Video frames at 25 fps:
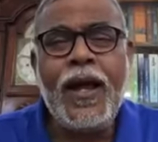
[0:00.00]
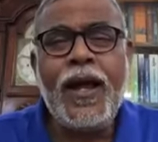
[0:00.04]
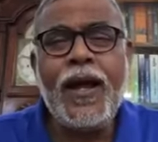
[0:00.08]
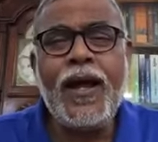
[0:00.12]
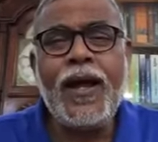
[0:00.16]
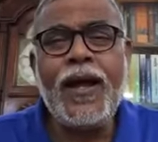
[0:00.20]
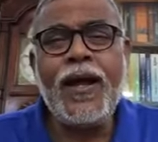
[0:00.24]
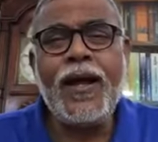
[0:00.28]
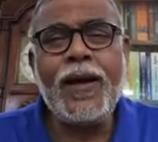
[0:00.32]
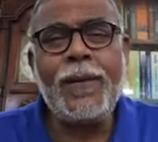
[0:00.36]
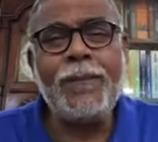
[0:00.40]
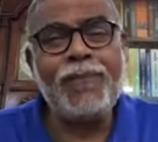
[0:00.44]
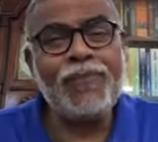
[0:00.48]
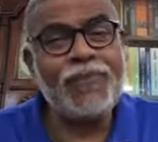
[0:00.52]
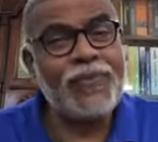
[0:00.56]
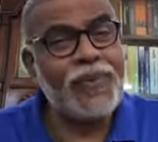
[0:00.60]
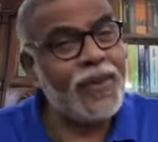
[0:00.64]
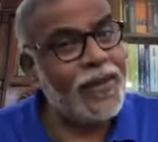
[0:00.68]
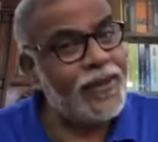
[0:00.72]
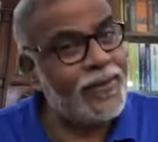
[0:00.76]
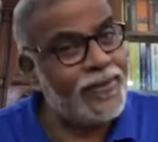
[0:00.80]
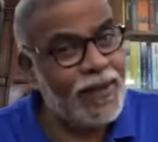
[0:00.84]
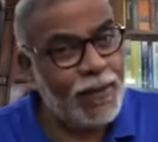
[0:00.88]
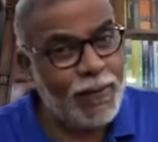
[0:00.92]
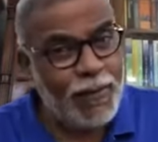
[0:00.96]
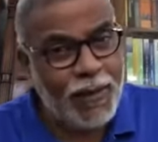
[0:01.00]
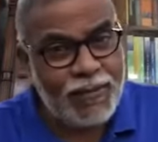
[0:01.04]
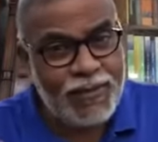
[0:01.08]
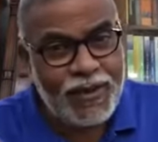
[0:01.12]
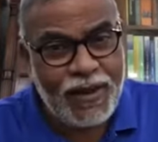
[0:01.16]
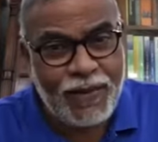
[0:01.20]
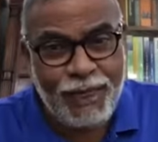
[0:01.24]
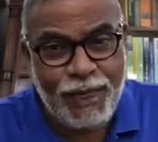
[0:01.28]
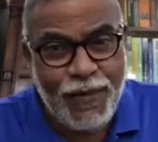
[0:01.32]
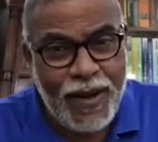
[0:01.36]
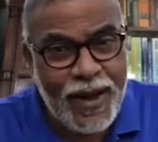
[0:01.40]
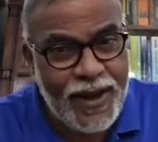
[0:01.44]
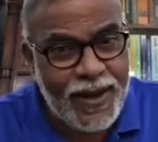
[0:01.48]
Um, some of
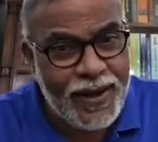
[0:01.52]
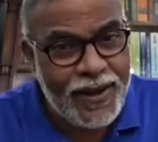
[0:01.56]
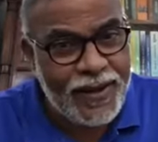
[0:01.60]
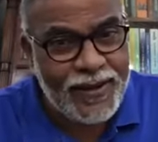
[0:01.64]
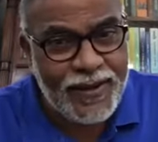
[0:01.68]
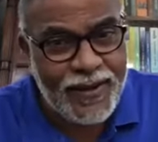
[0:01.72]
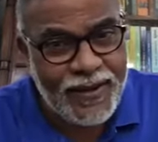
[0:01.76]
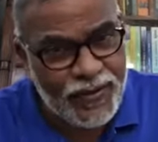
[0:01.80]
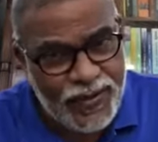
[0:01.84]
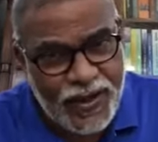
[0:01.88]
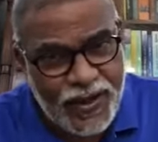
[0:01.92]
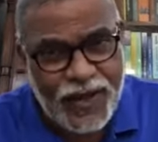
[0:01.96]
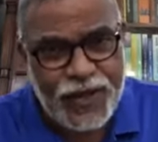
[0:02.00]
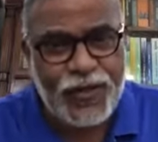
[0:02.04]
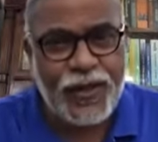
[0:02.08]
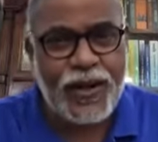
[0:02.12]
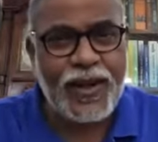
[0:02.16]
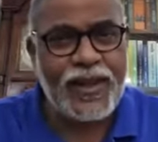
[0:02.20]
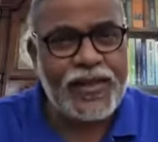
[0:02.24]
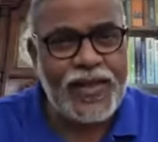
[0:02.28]
them were in recession